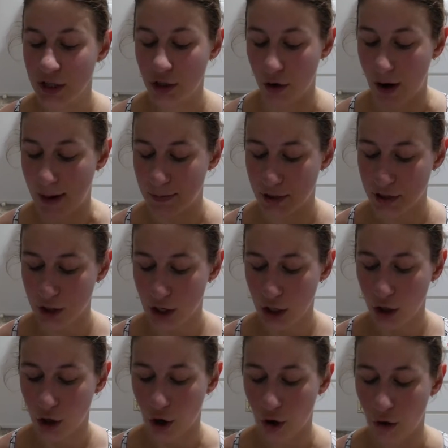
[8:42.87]
So I'm just
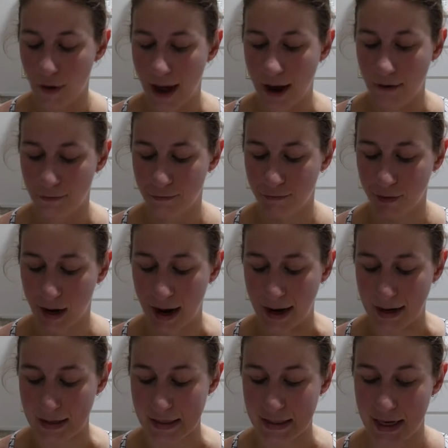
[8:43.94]
gonna go and
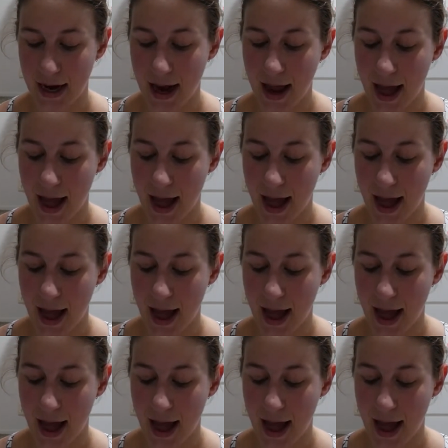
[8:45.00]
find